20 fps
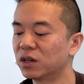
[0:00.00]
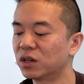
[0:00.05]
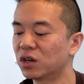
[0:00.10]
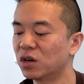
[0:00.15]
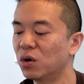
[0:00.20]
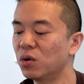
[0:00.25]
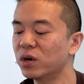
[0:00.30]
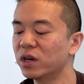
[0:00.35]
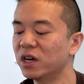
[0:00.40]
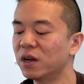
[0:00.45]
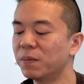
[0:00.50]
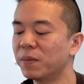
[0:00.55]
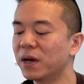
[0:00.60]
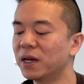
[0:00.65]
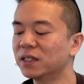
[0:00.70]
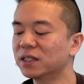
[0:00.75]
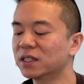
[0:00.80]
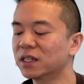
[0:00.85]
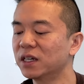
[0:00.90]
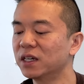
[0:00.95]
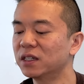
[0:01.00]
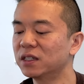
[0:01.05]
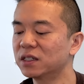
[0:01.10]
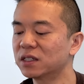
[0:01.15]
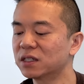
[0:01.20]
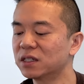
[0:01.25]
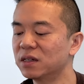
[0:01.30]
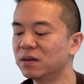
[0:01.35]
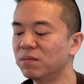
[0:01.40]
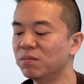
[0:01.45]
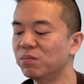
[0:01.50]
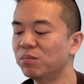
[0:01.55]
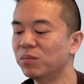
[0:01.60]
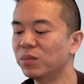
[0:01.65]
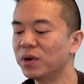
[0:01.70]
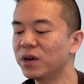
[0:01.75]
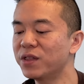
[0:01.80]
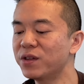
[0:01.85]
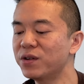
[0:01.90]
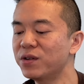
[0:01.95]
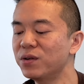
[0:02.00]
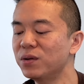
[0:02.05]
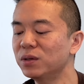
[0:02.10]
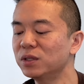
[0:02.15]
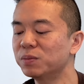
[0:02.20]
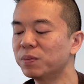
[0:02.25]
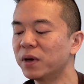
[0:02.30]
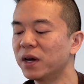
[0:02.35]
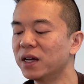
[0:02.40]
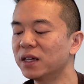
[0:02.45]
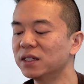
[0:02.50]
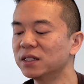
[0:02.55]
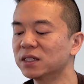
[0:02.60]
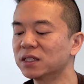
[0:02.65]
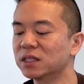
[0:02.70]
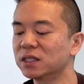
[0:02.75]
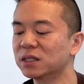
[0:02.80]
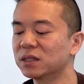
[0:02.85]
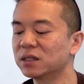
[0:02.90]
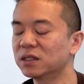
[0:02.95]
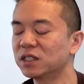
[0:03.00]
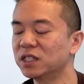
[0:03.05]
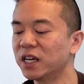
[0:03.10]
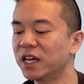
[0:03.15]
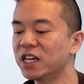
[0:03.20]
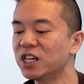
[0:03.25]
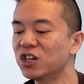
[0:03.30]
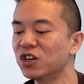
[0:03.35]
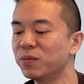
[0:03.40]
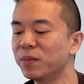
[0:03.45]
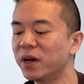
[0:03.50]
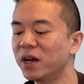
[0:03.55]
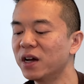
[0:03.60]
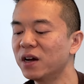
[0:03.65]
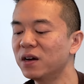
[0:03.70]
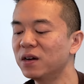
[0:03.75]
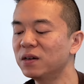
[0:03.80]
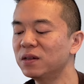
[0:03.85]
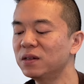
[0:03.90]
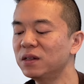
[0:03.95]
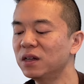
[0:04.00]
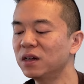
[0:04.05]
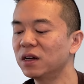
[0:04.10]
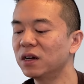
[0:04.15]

Coconut Basket, Mother Knows Best, Tinkerbell,